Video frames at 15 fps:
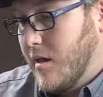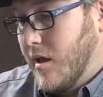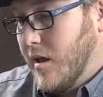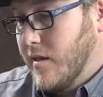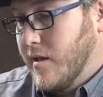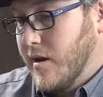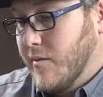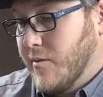
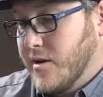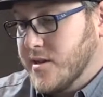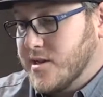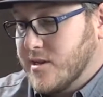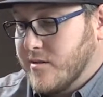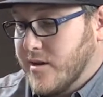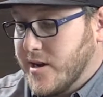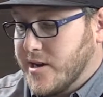And then I'm going to
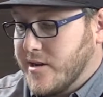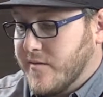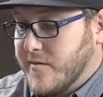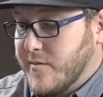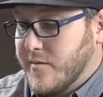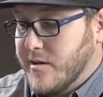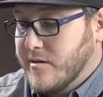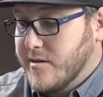select it
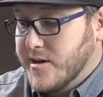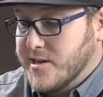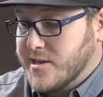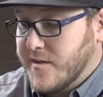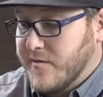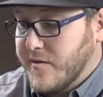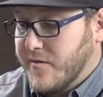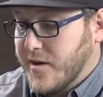from the list
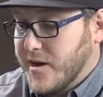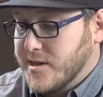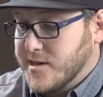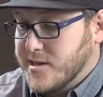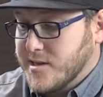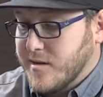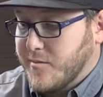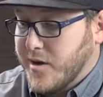of
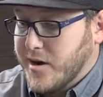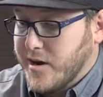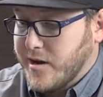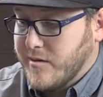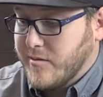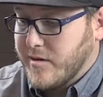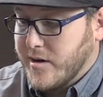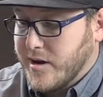devices on my
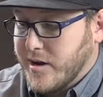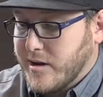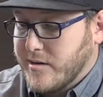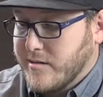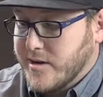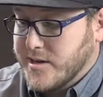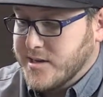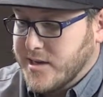network and
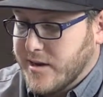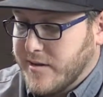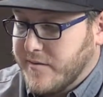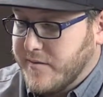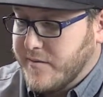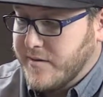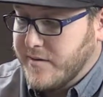click Save.